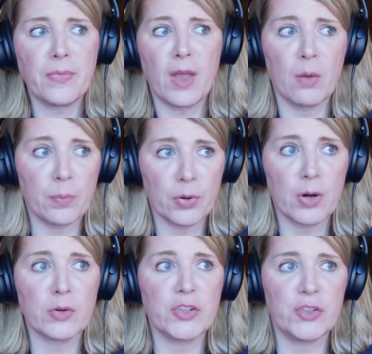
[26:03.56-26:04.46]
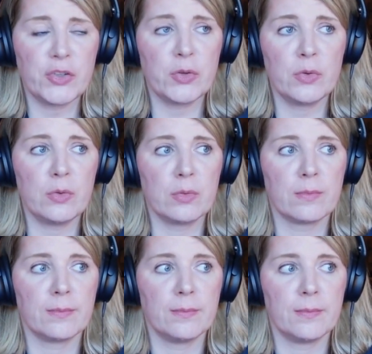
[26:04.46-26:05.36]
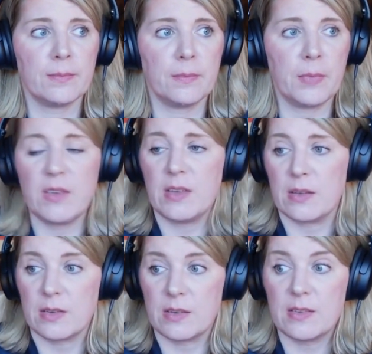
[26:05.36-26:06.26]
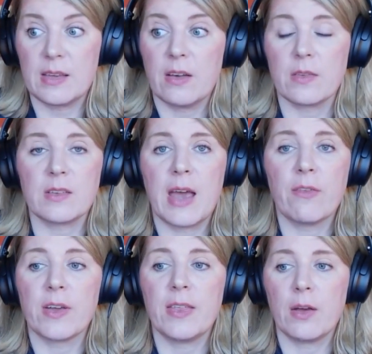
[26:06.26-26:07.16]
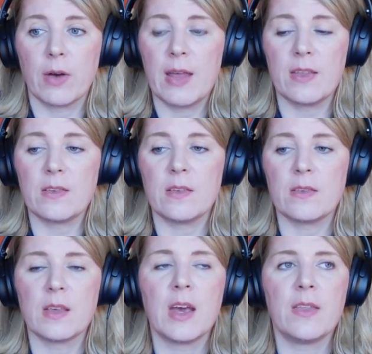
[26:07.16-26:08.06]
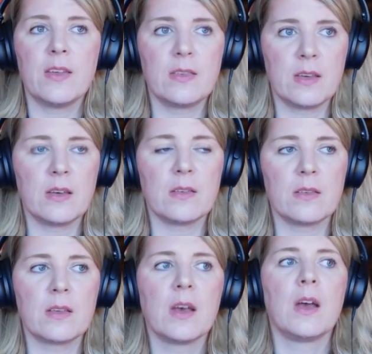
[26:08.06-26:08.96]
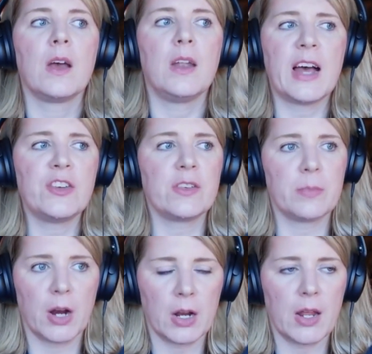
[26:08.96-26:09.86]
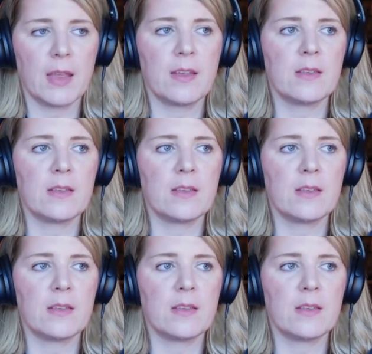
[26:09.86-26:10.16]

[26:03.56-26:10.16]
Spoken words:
approach to business, to sales, to everything, right? This is not just marketing. This